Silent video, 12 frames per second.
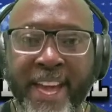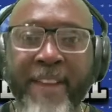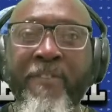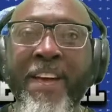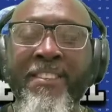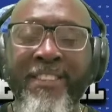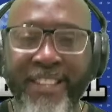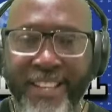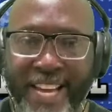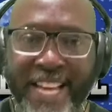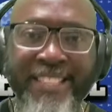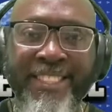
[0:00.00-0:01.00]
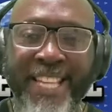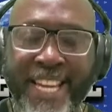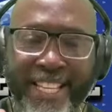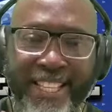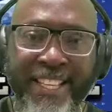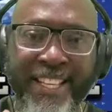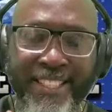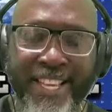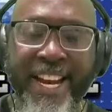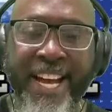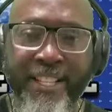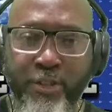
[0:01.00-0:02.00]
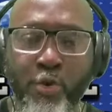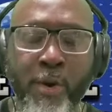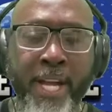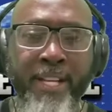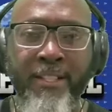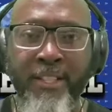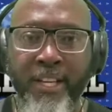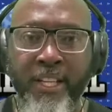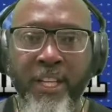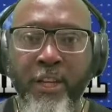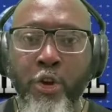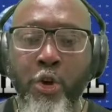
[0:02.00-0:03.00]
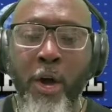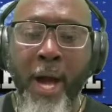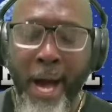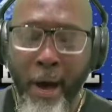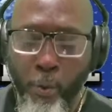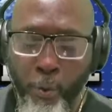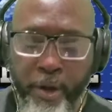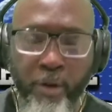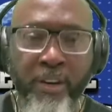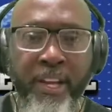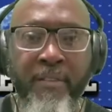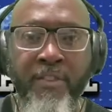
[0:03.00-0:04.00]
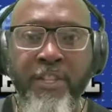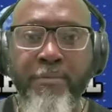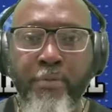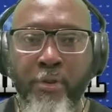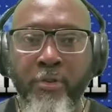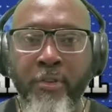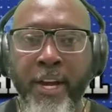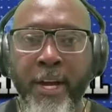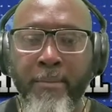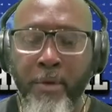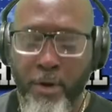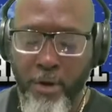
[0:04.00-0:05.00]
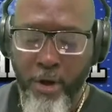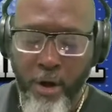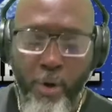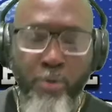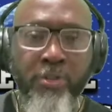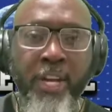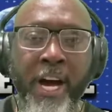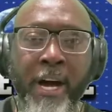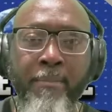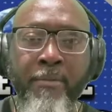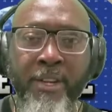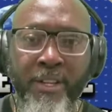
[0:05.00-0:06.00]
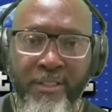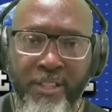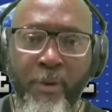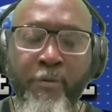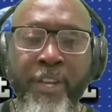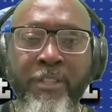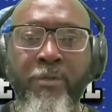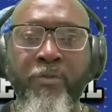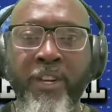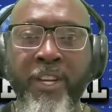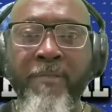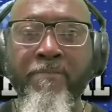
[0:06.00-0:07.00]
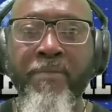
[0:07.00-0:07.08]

If that's the last thing that I do at Kentucky, I will leave this program on top defensively.